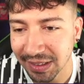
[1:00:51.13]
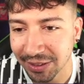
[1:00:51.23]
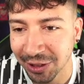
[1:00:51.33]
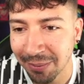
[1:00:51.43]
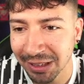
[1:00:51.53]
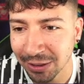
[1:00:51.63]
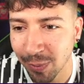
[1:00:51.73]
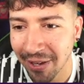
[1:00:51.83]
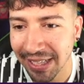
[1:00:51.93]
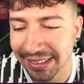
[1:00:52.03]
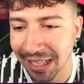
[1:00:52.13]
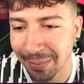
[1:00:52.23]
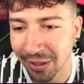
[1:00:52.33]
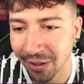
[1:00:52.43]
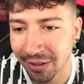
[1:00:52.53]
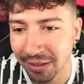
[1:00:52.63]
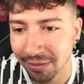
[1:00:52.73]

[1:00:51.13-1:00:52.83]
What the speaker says: Jeremy says, wow, yes, that would be an honour.